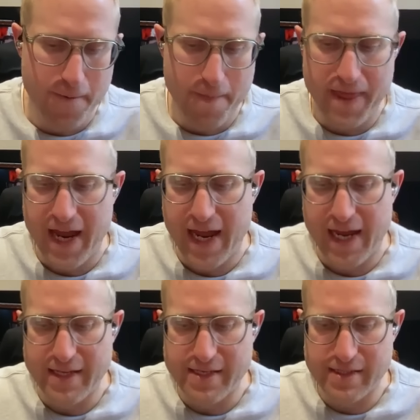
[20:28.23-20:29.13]
that
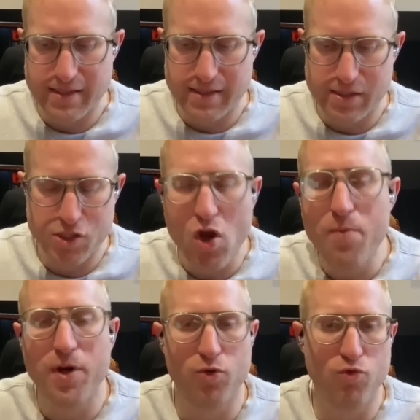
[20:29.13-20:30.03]
has so
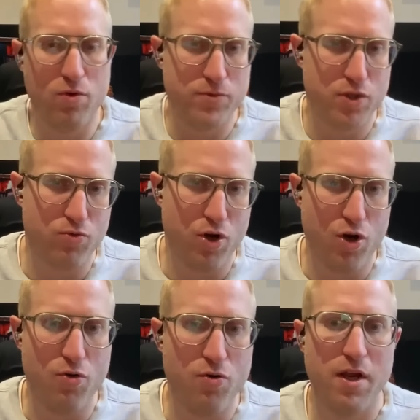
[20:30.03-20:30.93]
much room to
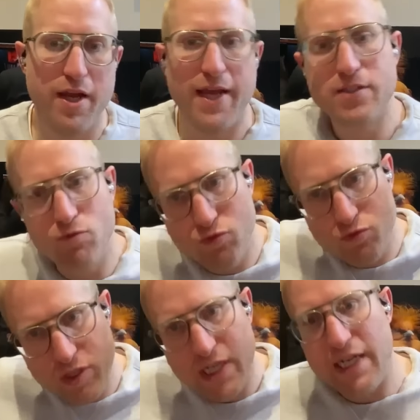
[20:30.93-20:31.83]
grow. It's a
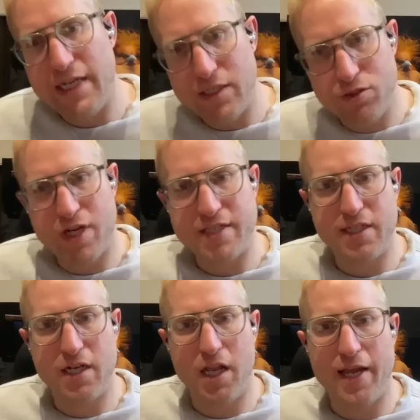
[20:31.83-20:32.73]
really
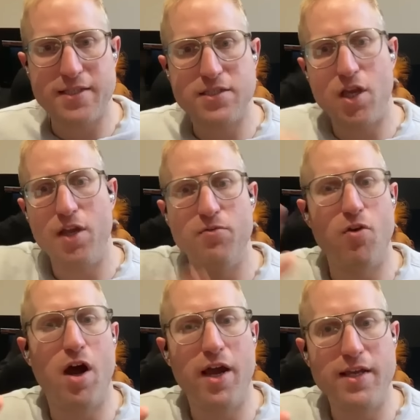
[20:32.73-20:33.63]
interesting like
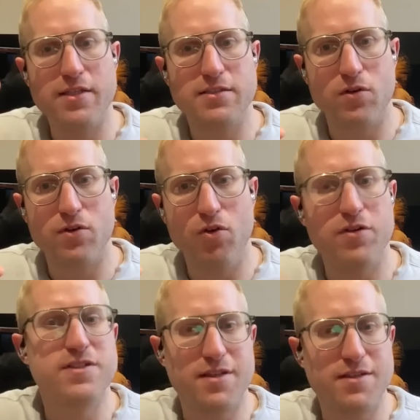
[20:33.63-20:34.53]
sunrise, not
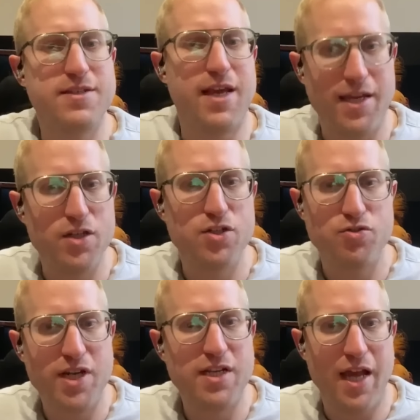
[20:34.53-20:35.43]
sunset
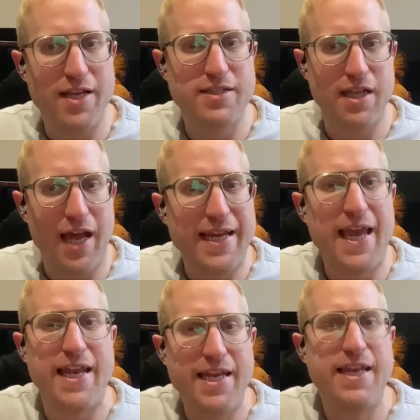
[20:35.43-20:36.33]
industry. Like to
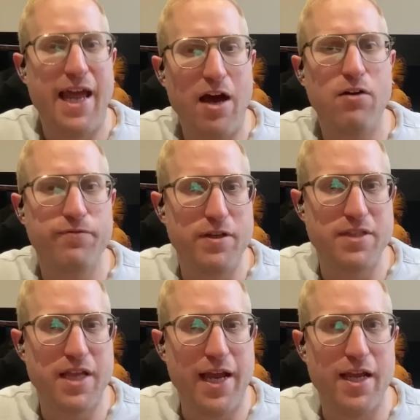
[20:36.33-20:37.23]
get in now feels
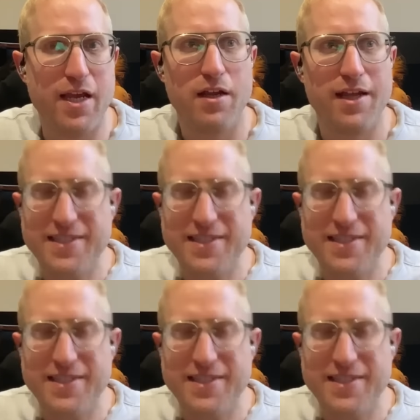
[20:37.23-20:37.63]
like it's